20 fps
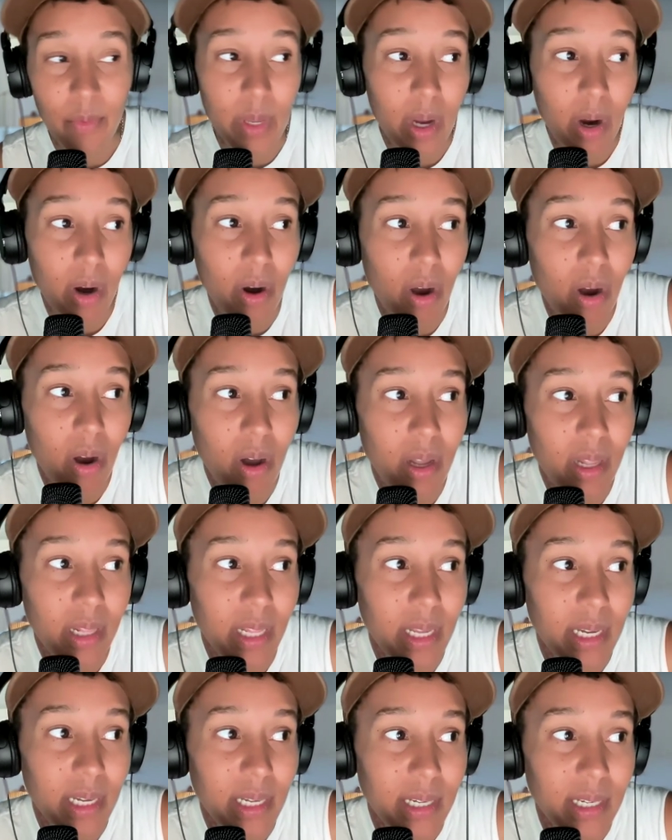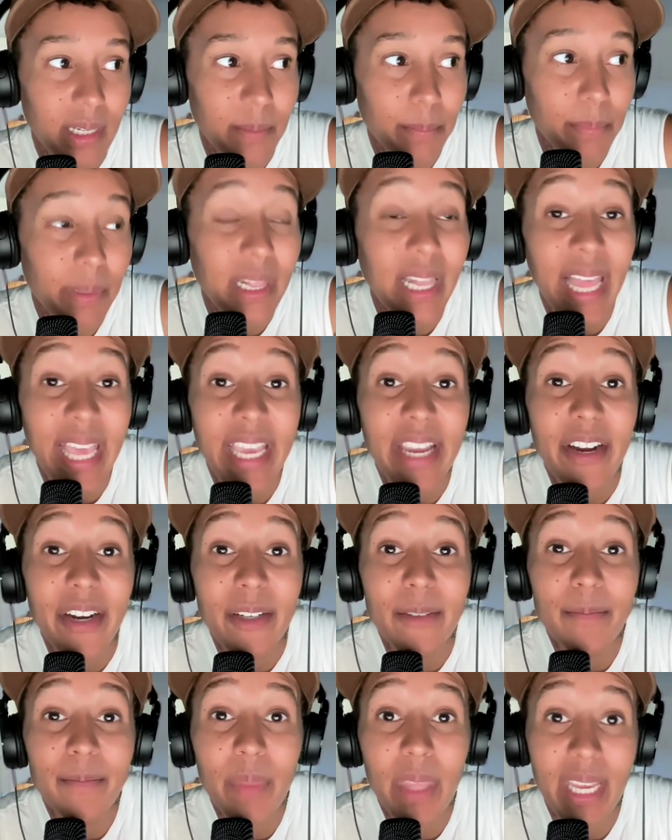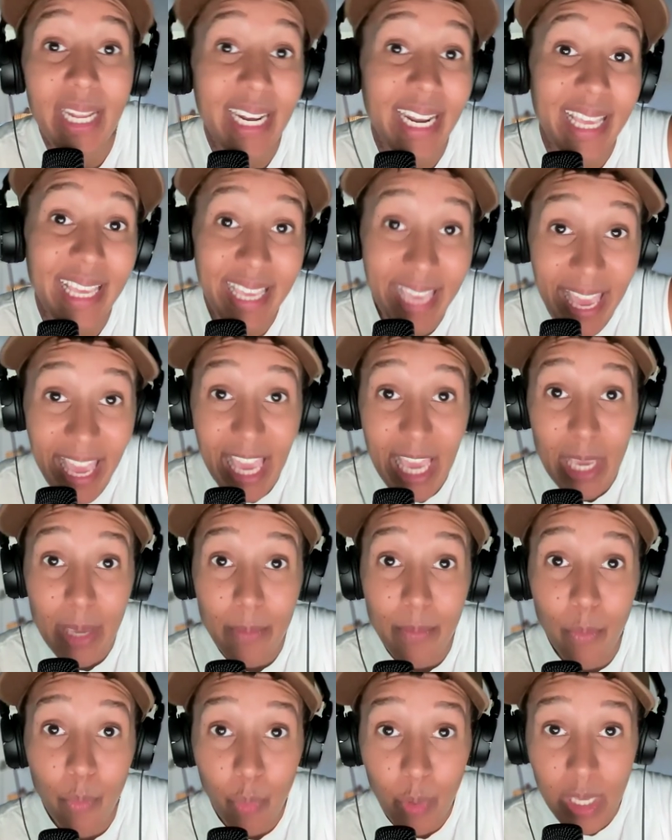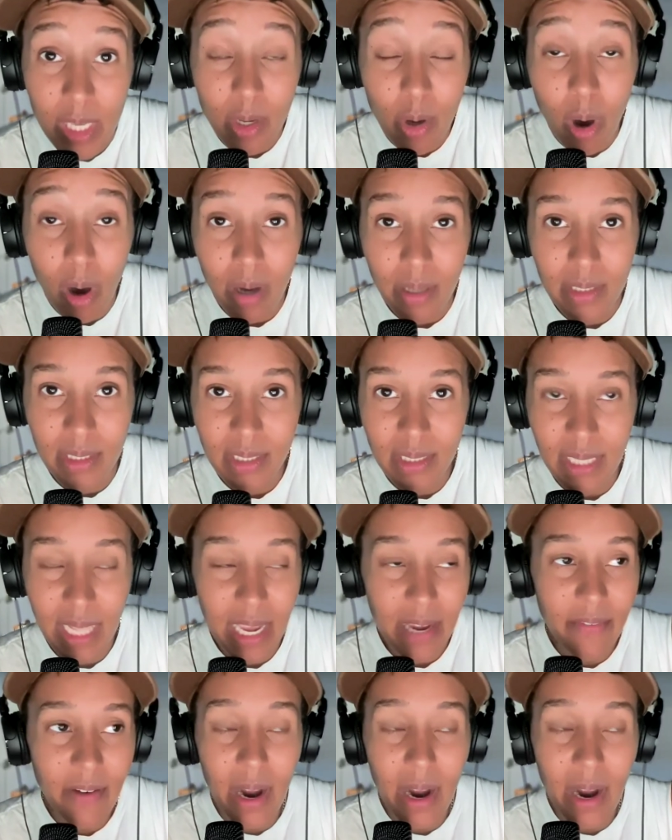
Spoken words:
We are all a player in the game we call this life.